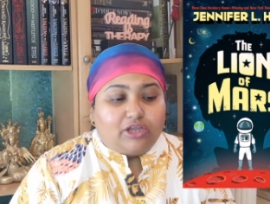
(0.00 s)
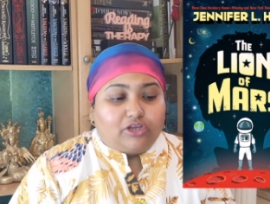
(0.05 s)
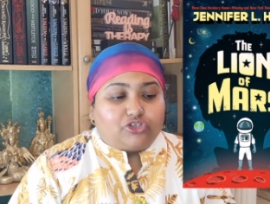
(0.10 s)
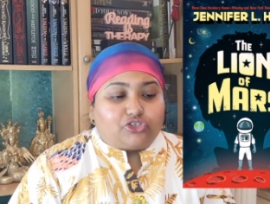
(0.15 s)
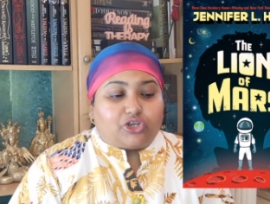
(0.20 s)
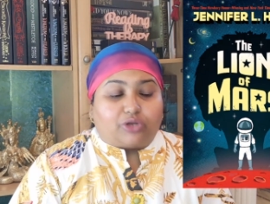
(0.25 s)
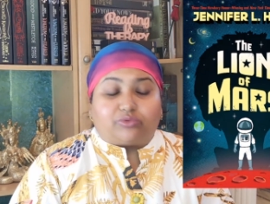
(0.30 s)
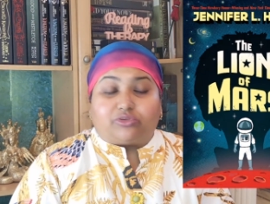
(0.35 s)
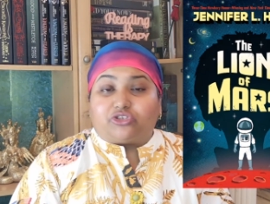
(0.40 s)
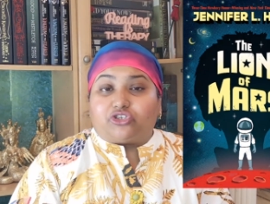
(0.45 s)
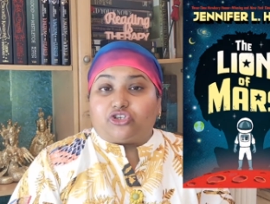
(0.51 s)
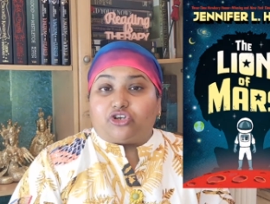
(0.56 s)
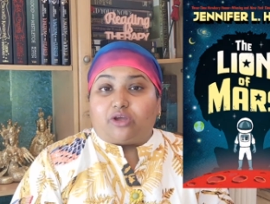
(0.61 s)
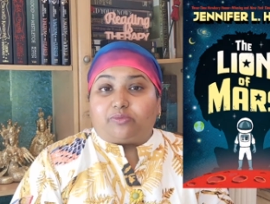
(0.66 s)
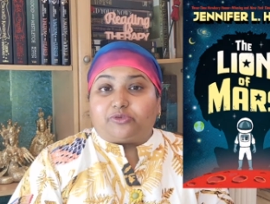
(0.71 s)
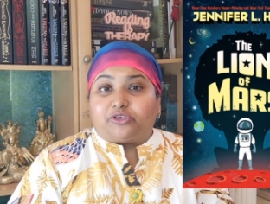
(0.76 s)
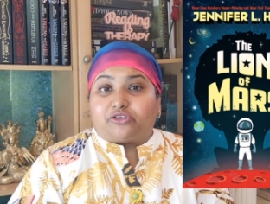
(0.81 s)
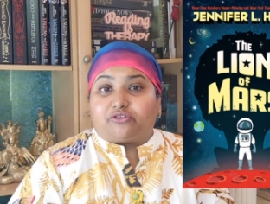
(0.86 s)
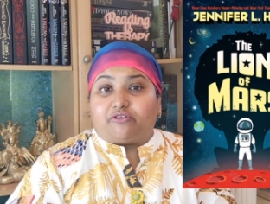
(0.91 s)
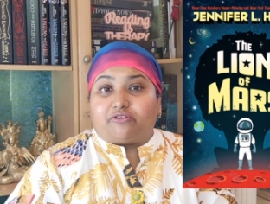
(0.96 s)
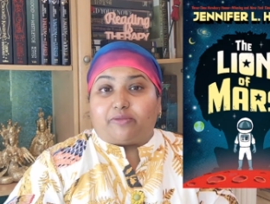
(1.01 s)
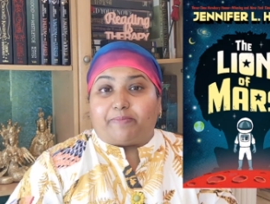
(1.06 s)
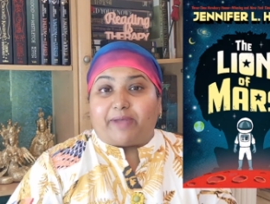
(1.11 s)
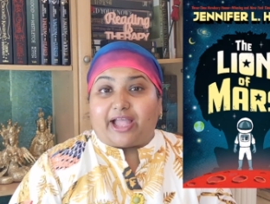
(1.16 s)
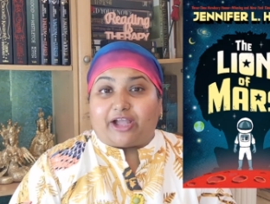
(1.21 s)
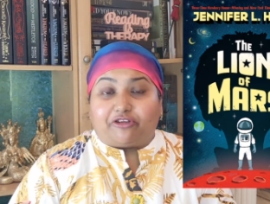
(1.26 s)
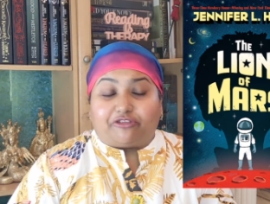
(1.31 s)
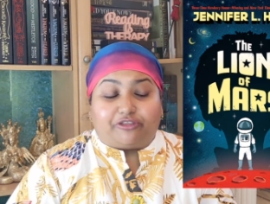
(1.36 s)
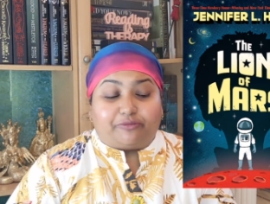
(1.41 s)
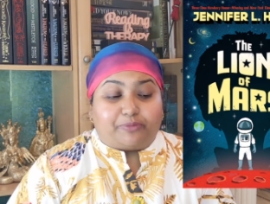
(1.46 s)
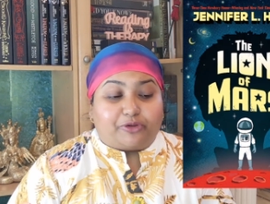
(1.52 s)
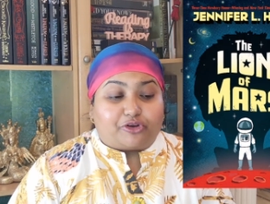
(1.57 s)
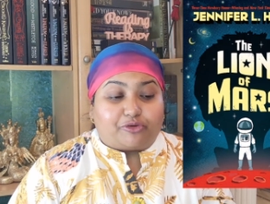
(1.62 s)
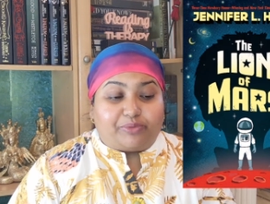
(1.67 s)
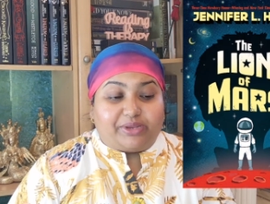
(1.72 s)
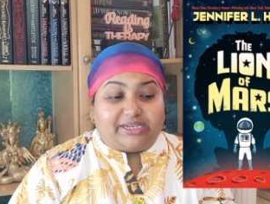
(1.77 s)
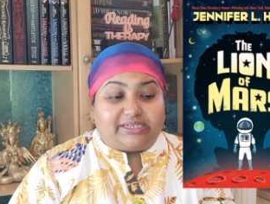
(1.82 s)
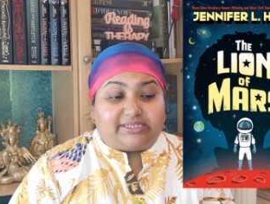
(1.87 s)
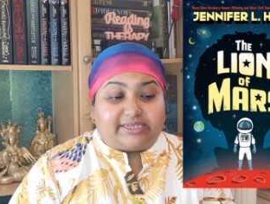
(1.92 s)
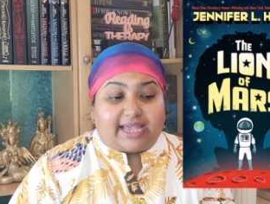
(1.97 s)
So the synopsis from the back of the book
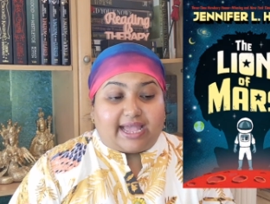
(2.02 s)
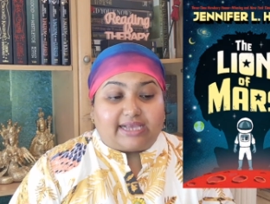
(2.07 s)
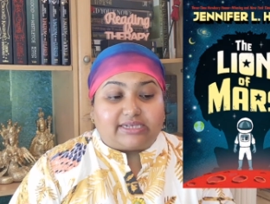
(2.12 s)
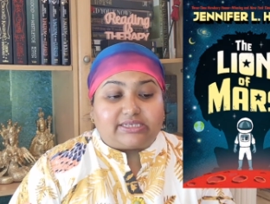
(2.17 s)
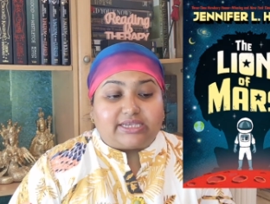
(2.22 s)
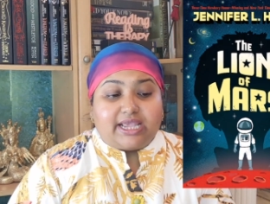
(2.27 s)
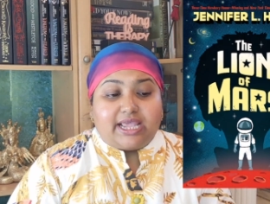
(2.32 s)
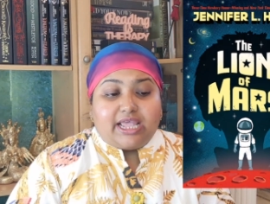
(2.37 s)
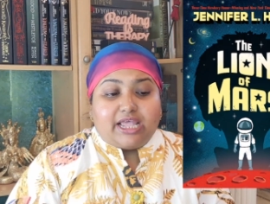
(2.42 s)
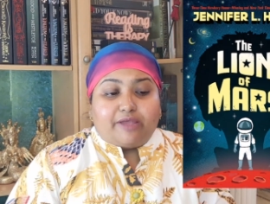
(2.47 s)
reads as,